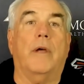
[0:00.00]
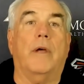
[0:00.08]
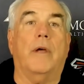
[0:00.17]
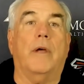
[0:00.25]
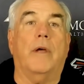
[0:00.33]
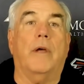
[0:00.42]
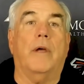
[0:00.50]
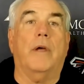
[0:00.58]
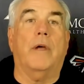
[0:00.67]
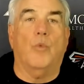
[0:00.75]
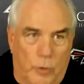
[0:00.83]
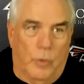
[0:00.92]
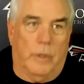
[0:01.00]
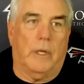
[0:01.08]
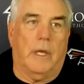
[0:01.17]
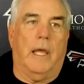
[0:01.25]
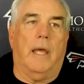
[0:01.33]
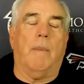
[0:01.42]
really wanted to do in the
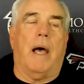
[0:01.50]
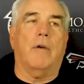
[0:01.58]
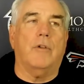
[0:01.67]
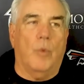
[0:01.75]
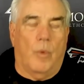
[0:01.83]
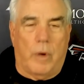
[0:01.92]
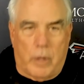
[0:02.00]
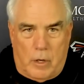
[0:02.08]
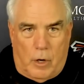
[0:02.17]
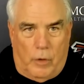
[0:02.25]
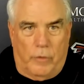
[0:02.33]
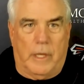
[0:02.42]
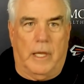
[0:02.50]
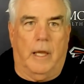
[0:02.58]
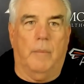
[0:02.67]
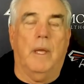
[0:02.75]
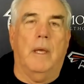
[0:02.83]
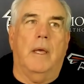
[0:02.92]
game, how you wanted to call the
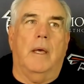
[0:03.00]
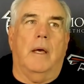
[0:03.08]
game.